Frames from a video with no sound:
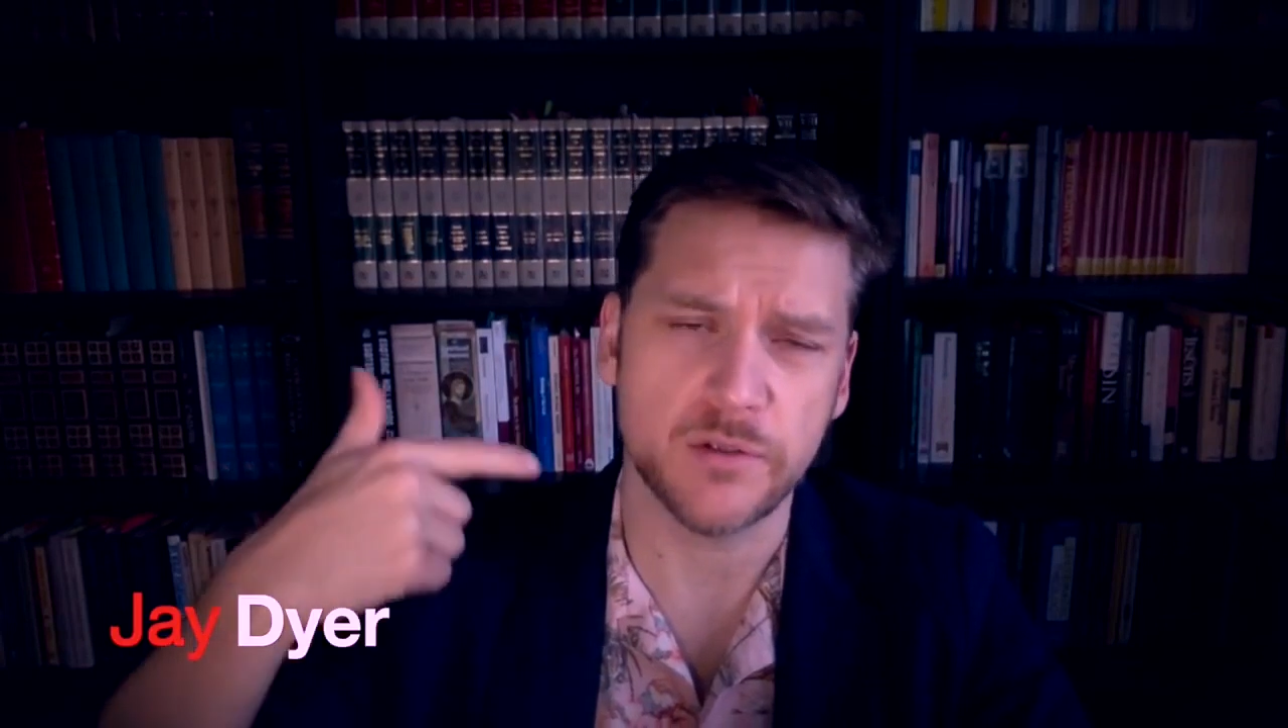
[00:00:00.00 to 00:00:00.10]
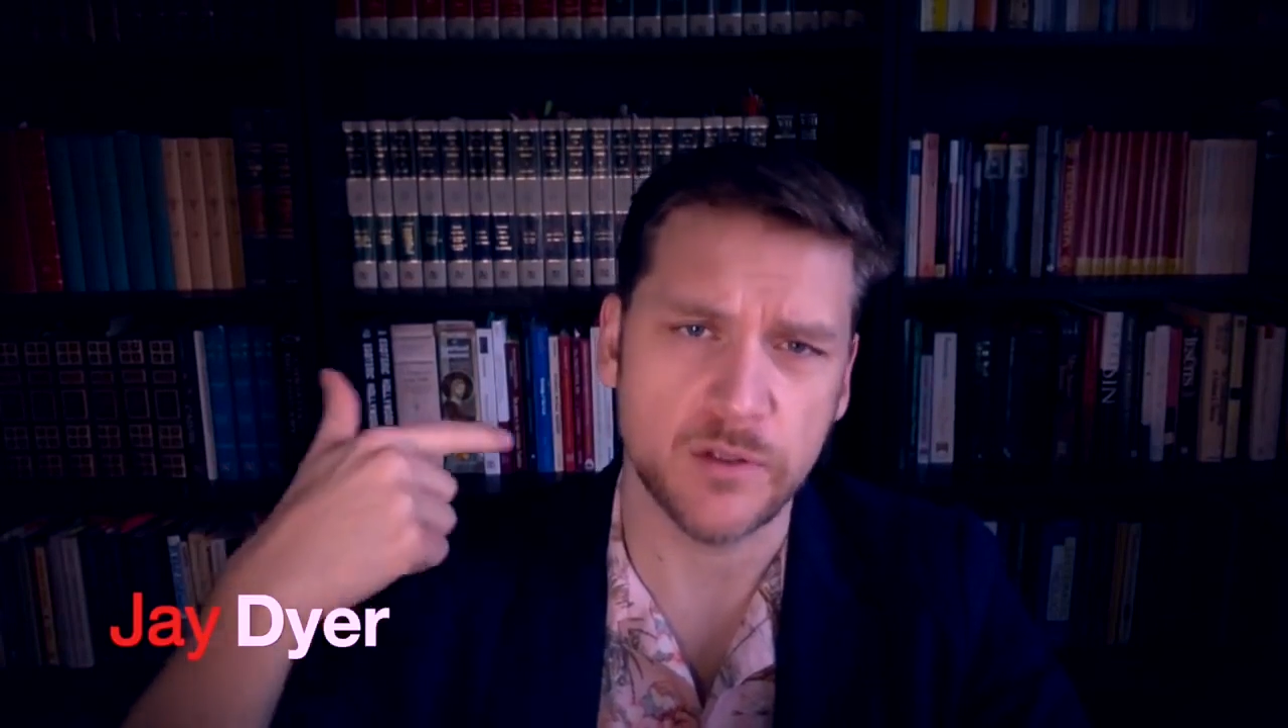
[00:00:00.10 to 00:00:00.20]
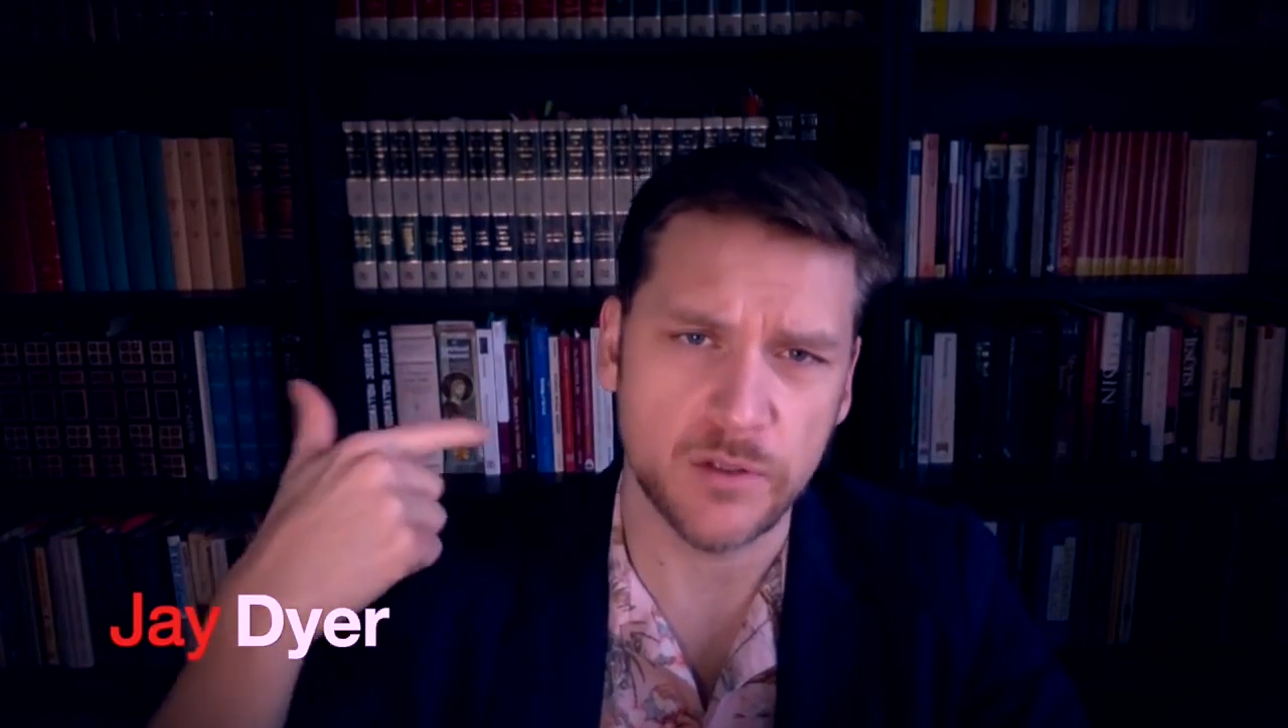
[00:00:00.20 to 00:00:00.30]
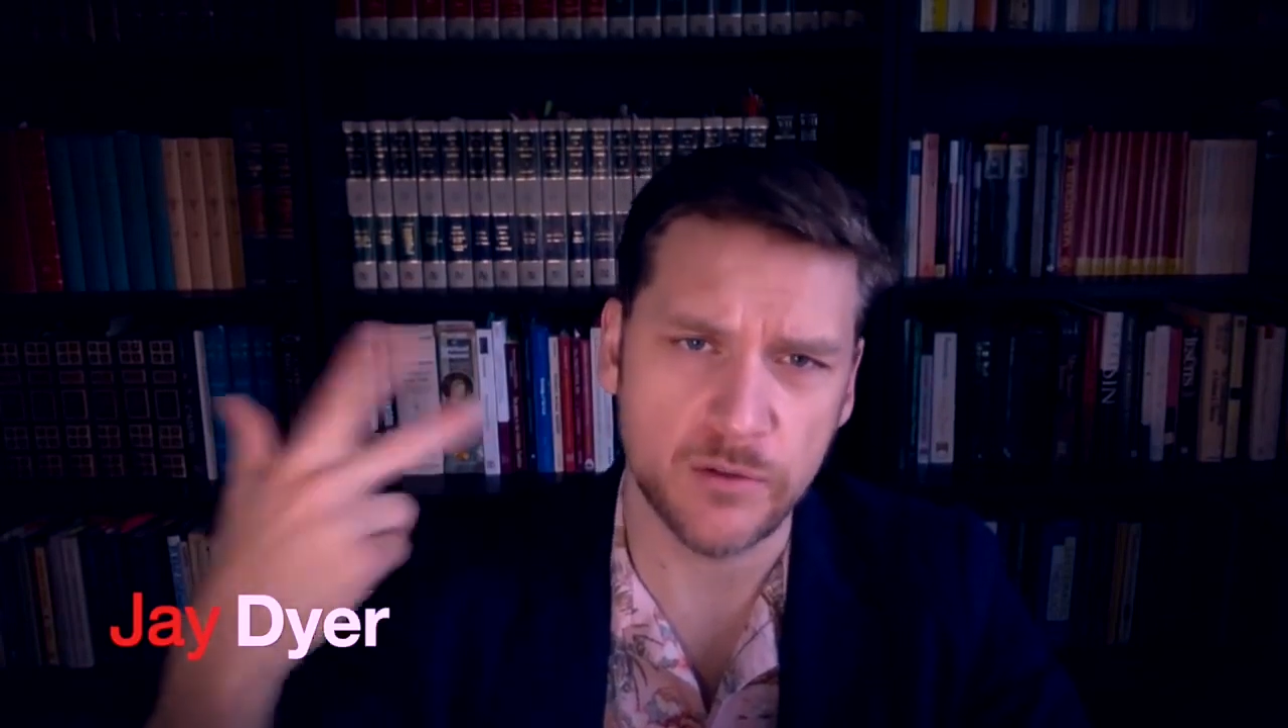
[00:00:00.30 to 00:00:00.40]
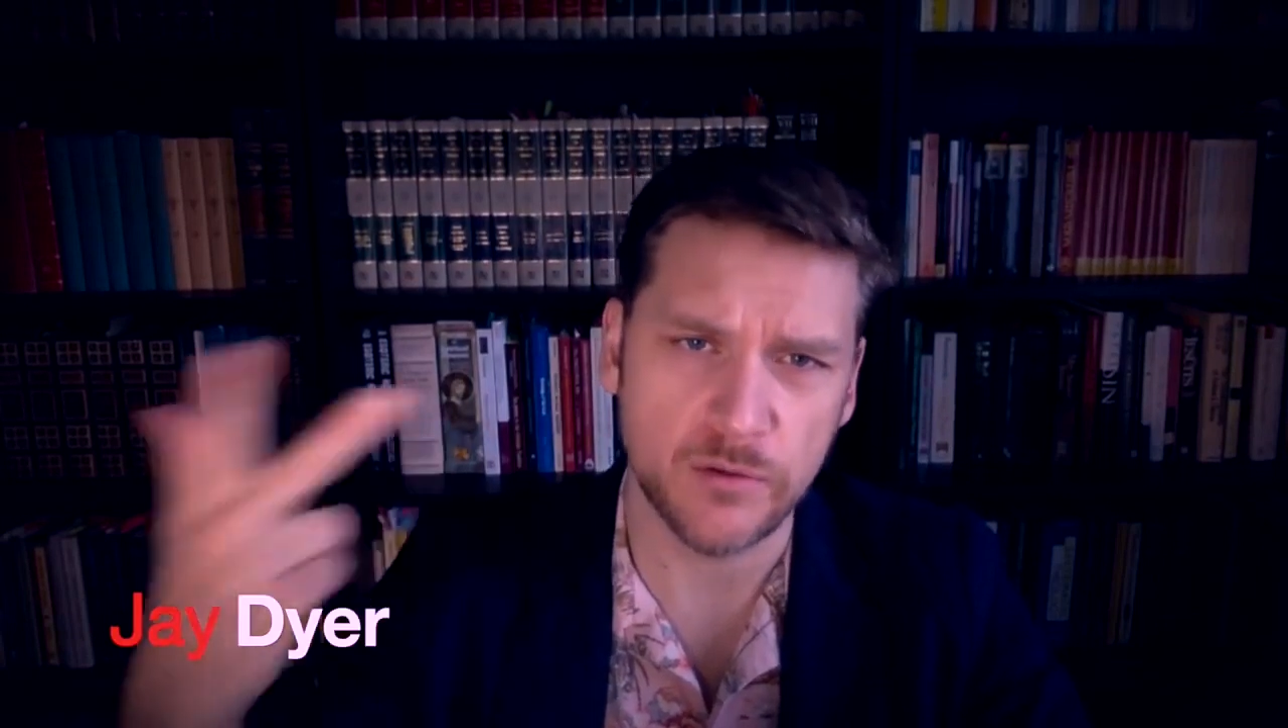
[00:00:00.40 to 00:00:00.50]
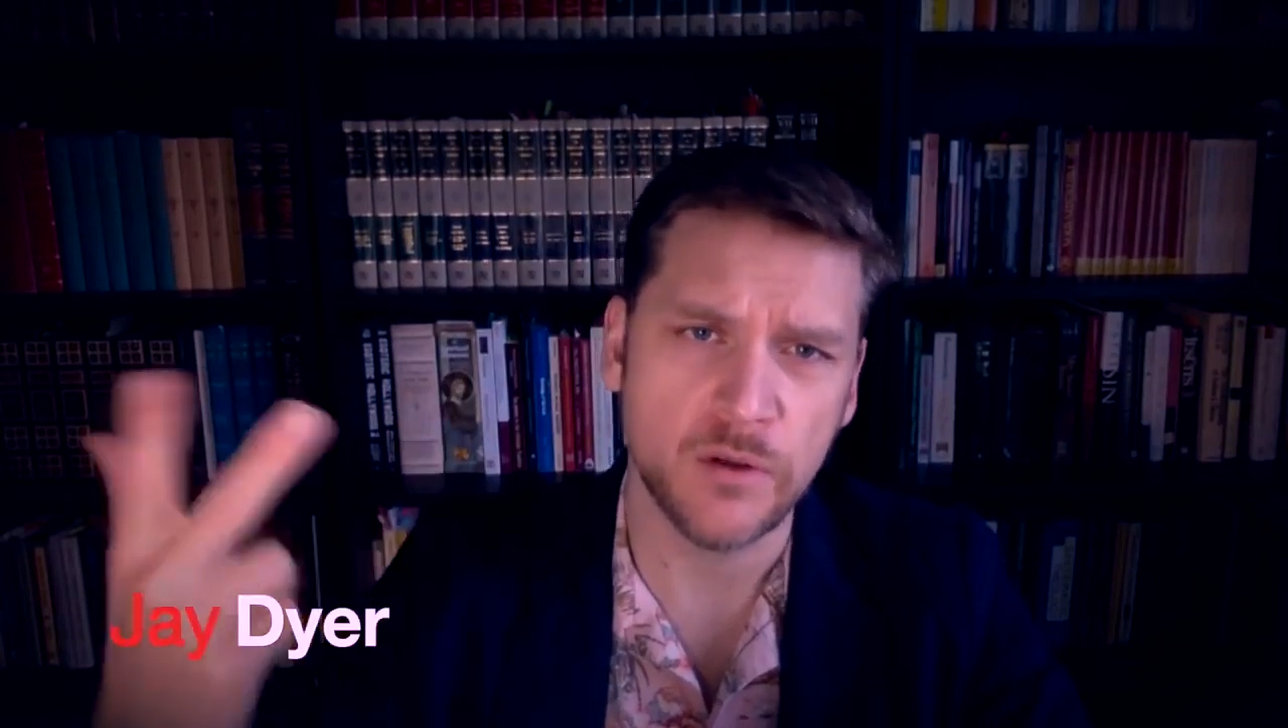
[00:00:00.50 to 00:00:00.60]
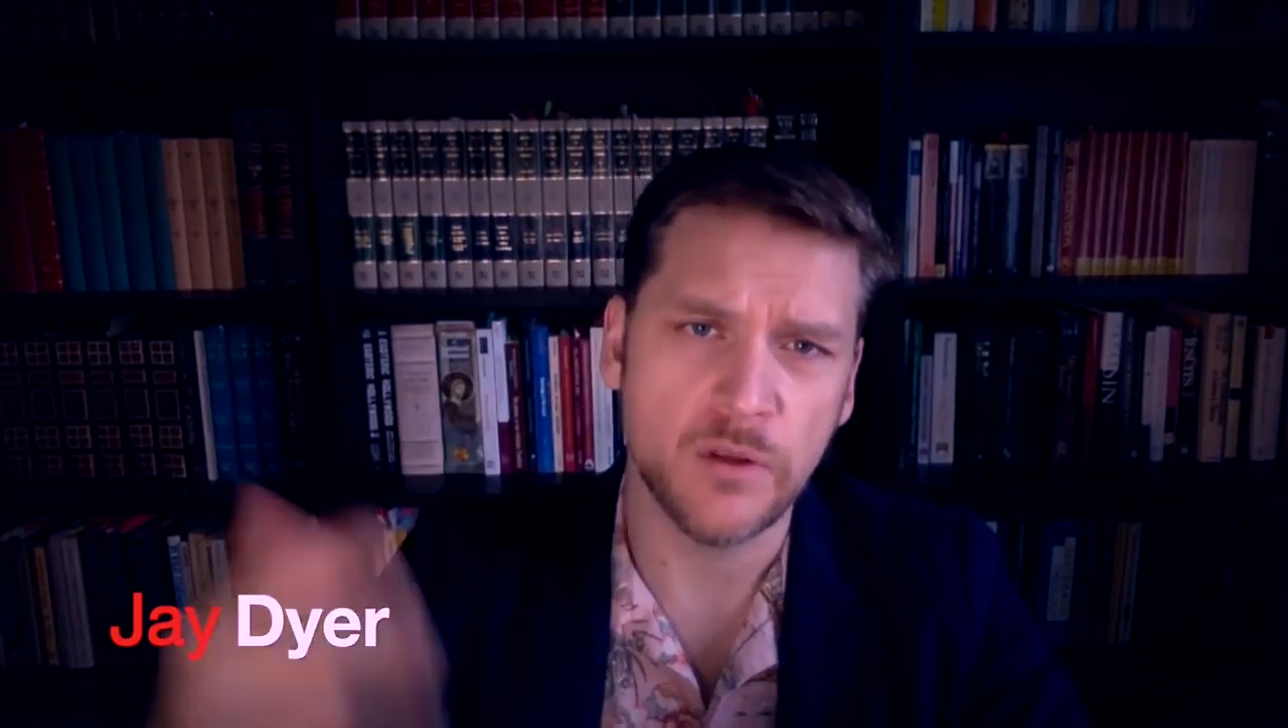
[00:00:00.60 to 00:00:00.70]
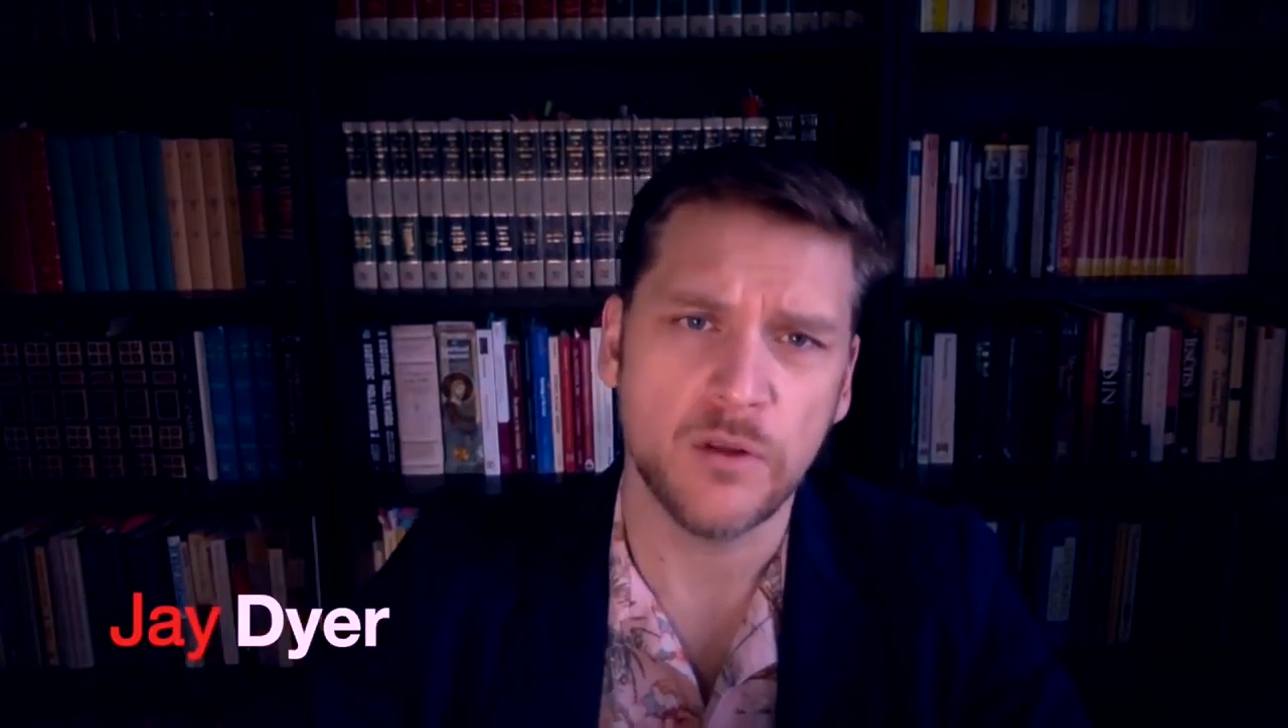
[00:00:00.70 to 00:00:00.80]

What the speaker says: so that you